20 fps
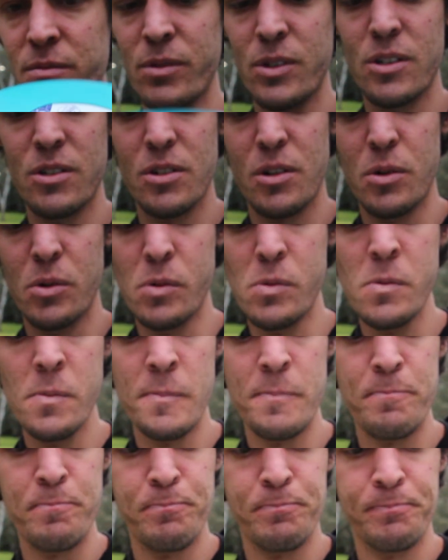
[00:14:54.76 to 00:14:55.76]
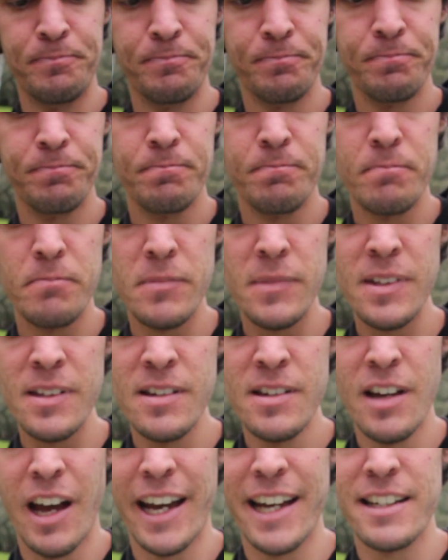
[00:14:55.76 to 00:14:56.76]
which is cool.
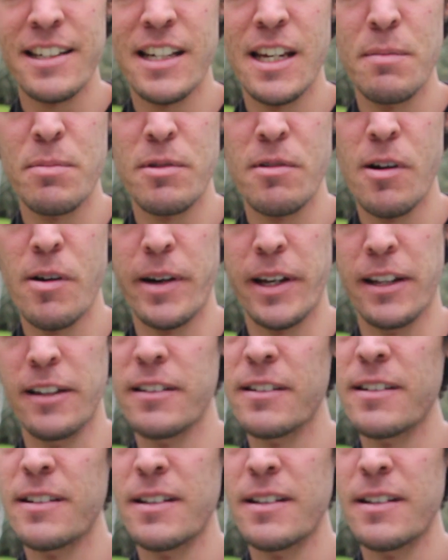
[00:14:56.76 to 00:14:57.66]
I get to keep throwing it.